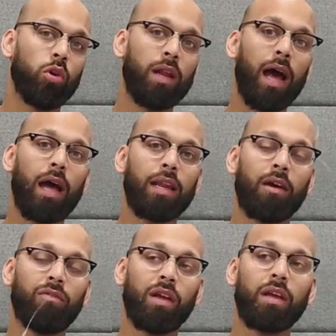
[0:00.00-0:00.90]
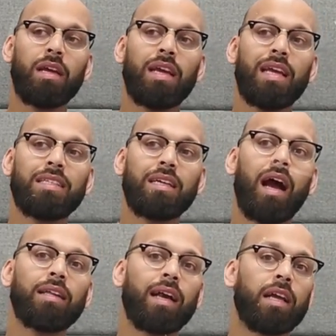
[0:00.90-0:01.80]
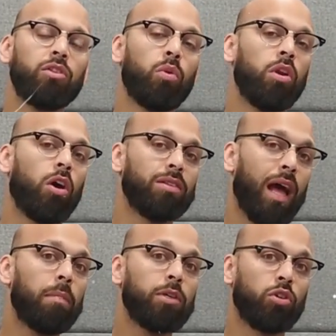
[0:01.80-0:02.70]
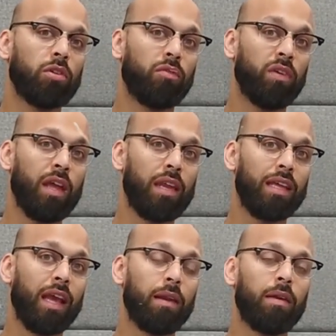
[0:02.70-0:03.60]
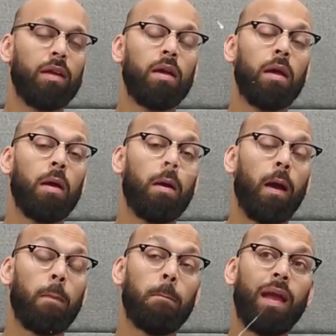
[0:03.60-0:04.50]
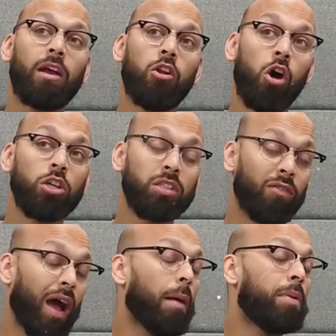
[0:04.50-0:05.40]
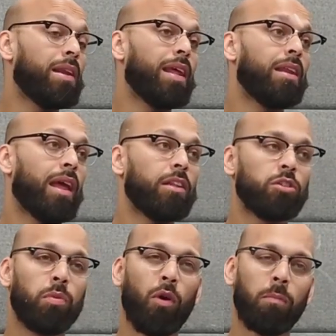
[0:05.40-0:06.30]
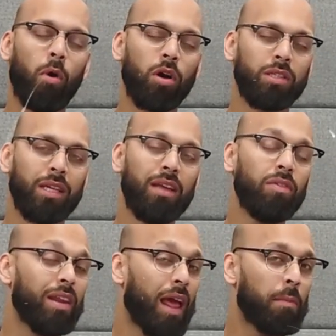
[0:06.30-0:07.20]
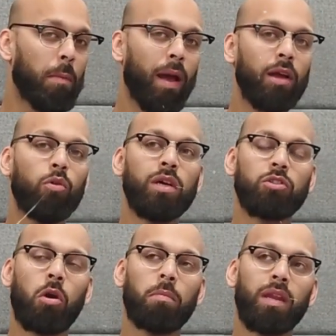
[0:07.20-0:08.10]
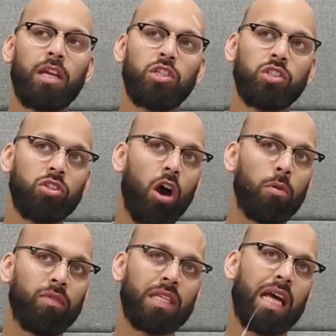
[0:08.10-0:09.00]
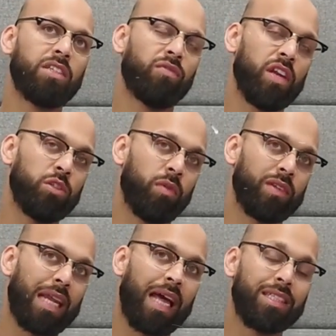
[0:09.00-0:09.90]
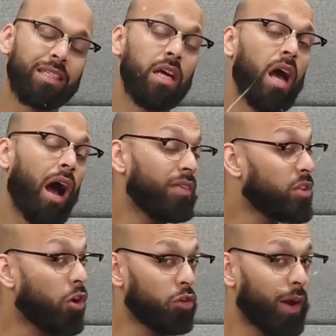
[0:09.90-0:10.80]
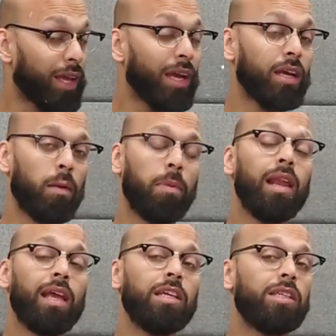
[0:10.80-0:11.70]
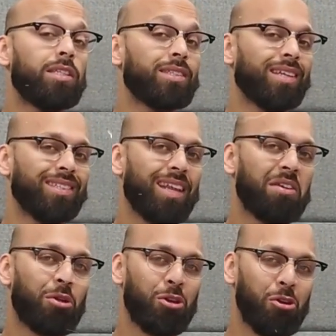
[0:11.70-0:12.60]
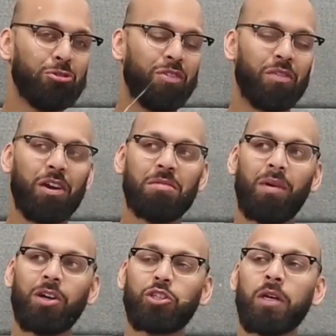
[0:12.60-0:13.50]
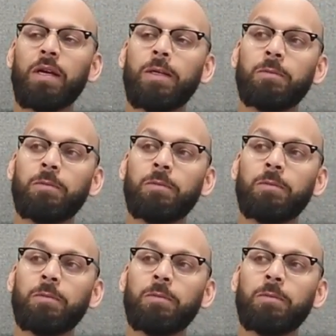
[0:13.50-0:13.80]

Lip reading: saw that, and I think he's a guy that can do a lot of damage on the feet, and he can make a lot of stuff happen in the sport of boxing. Even in MMA, all his combinations start with his hands, finish with his hands. I think he's got great kicking abilities. He just doesn't tend to use it very much.